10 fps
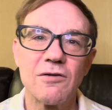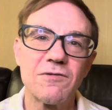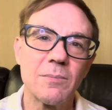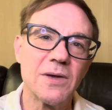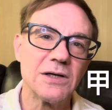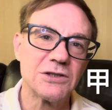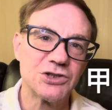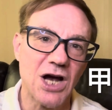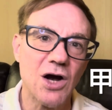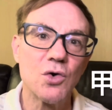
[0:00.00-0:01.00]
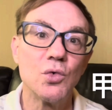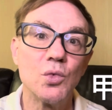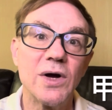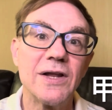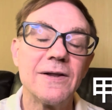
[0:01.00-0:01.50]
from the
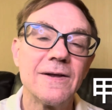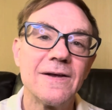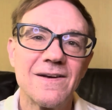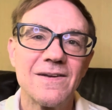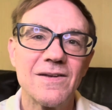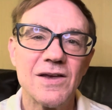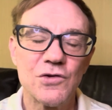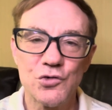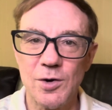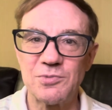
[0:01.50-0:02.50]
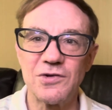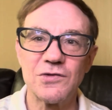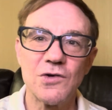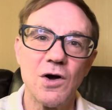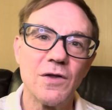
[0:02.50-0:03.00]
Jiaguwen, the
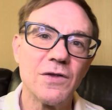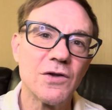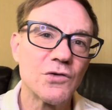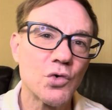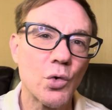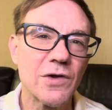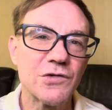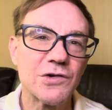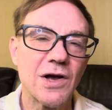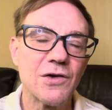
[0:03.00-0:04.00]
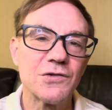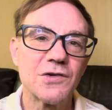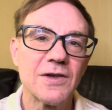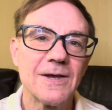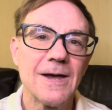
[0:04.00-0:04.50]
inscriptions on the tortoise
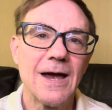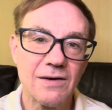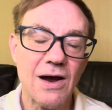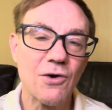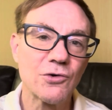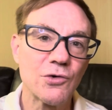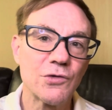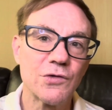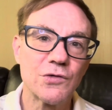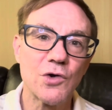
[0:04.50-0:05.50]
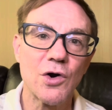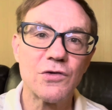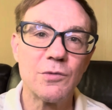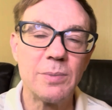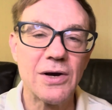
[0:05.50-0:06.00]
shells. Characters started
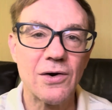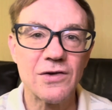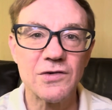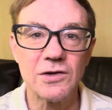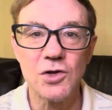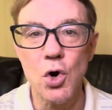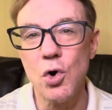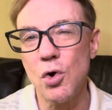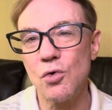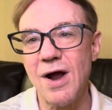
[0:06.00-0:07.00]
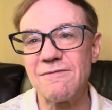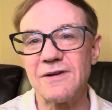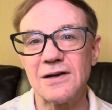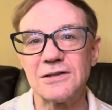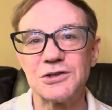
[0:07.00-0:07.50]
to appear as a
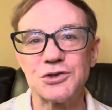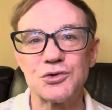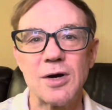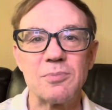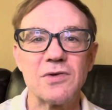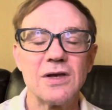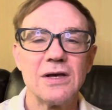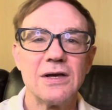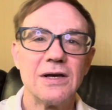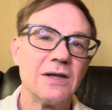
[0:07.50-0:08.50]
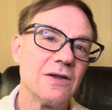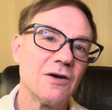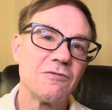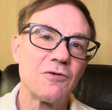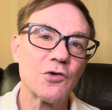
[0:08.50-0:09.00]
logographic script in
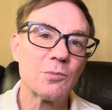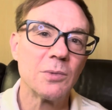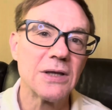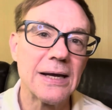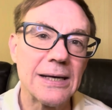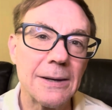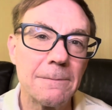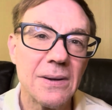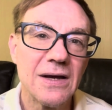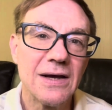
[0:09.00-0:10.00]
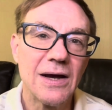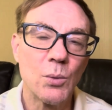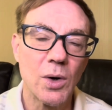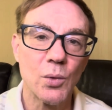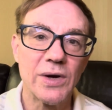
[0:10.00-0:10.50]
the 1st millennium, and
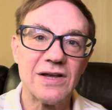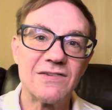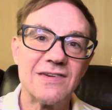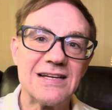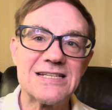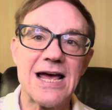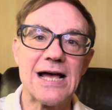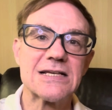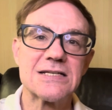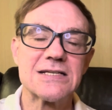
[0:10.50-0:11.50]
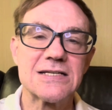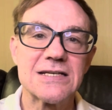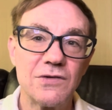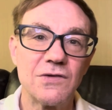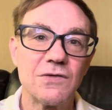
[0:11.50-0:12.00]
where we can see texts.
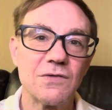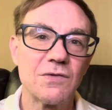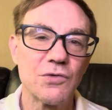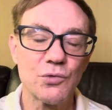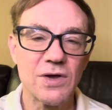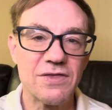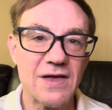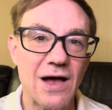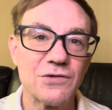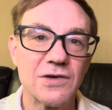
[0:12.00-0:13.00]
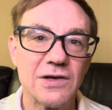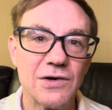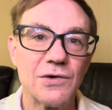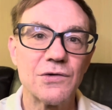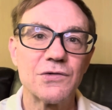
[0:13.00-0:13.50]
This is 3,000
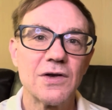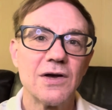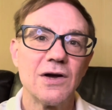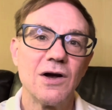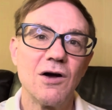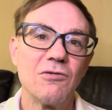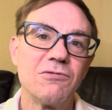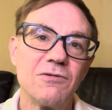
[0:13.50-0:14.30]
years of